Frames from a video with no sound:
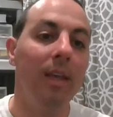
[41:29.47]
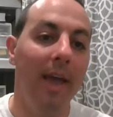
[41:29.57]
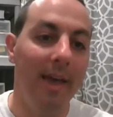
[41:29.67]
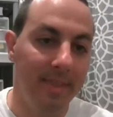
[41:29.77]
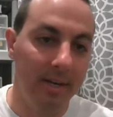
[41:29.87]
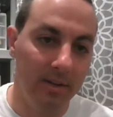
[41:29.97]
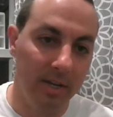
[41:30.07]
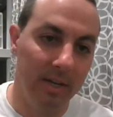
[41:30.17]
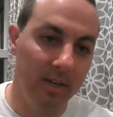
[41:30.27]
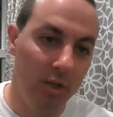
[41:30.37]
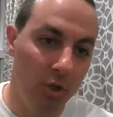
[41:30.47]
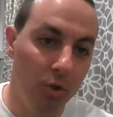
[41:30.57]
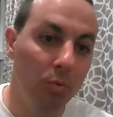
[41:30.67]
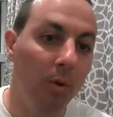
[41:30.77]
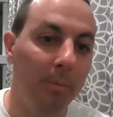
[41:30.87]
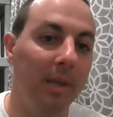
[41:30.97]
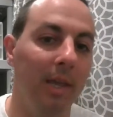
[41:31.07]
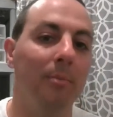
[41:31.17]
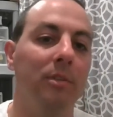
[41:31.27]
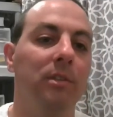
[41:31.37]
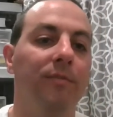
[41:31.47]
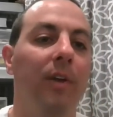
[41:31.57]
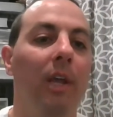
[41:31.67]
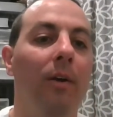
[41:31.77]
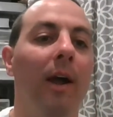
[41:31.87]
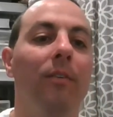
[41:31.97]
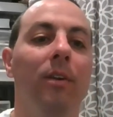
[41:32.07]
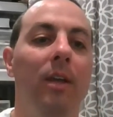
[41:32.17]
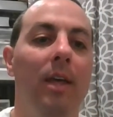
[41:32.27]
And then you will be able to figure out